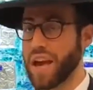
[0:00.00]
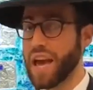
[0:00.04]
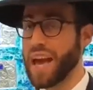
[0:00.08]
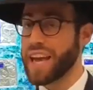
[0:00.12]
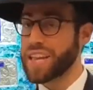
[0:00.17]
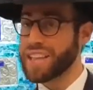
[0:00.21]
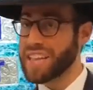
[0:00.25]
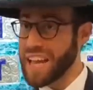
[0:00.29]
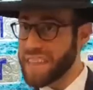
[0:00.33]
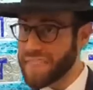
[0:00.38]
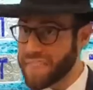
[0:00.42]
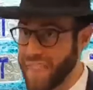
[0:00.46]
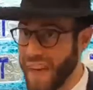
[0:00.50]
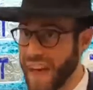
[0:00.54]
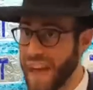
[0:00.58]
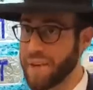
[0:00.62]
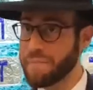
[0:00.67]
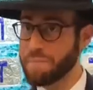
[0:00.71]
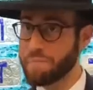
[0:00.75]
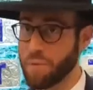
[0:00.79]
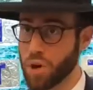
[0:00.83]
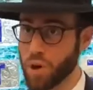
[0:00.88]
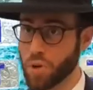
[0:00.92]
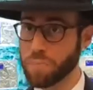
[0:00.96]
And at
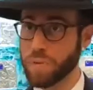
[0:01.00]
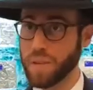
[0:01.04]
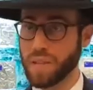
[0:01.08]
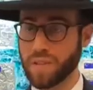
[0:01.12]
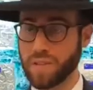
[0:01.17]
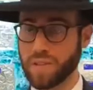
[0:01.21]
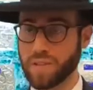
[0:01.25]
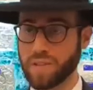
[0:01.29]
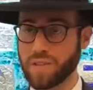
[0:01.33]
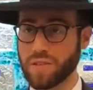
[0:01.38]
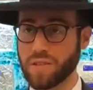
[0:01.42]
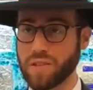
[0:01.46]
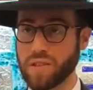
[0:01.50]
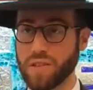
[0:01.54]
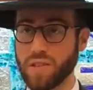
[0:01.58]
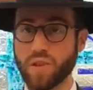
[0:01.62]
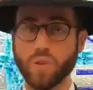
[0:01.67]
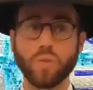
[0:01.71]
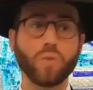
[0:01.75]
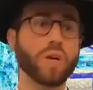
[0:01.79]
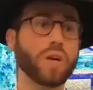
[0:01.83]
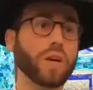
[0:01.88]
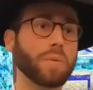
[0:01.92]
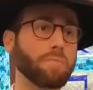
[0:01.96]
that moment,
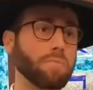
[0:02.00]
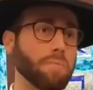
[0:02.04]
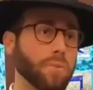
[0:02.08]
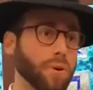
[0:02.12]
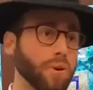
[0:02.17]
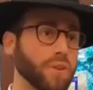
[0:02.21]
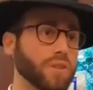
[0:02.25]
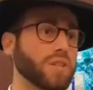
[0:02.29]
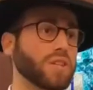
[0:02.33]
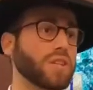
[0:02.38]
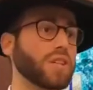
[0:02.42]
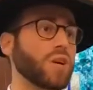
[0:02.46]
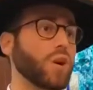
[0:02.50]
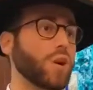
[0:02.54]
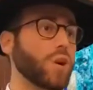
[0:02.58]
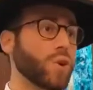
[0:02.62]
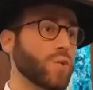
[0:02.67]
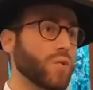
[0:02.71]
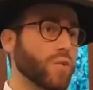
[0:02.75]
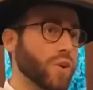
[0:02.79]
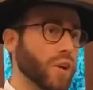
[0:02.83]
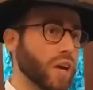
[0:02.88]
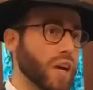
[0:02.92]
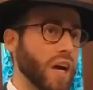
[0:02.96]
when a person
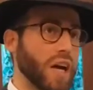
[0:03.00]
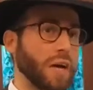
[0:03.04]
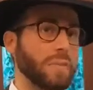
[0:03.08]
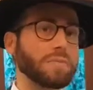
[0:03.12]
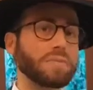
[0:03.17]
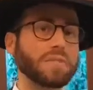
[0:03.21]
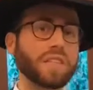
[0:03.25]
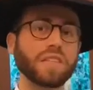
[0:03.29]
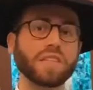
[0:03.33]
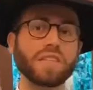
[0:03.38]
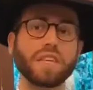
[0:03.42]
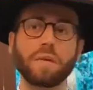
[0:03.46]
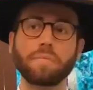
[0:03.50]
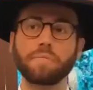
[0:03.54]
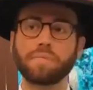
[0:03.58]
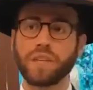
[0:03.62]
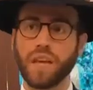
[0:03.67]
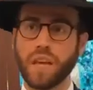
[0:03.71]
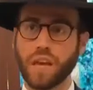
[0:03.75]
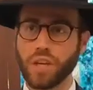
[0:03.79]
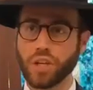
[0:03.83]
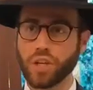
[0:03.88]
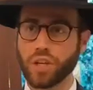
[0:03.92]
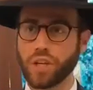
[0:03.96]
overcomes the
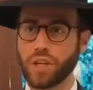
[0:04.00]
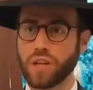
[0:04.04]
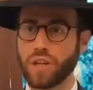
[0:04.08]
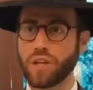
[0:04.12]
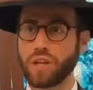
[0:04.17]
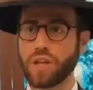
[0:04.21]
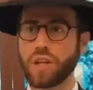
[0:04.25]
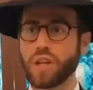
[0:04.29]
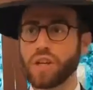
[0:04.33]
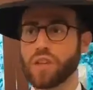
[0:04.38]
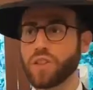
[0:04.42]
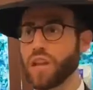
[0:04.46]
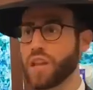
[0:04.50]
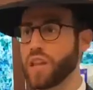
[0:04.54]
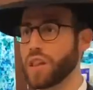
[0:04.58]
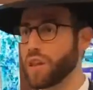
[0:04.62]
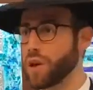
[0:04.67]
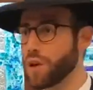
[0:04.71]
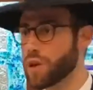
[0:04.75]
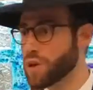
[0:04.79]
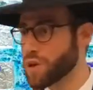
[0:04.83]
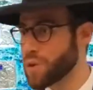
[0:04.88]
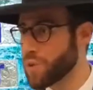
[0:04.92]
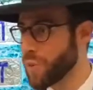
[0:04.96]
temptation, they
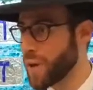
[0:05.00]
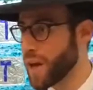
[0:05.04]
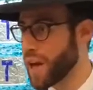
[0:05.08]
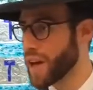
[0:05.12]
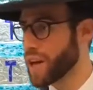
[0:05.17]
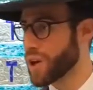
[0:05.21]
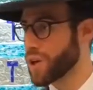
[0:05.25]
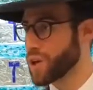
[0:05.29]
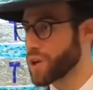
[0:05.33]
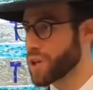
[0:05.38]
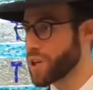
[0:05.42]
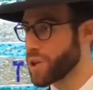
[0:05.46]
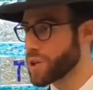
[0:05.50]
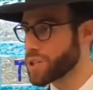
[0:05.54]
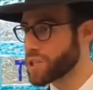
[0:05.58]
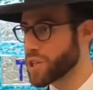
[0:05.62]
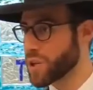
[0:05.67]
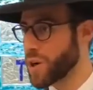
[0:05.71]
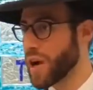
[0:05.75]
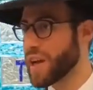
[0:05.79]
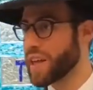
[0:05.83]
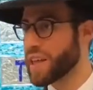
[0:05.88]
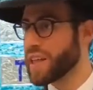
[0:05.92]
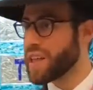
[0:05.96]
look away or close
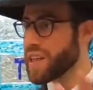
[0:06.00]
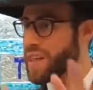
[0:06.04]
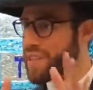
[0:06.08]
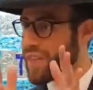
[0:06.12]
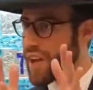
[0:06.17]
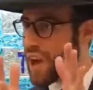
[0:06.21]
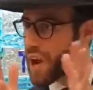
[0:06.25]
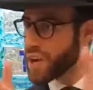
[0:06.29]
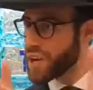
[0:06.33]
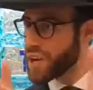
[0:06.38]
their eye, they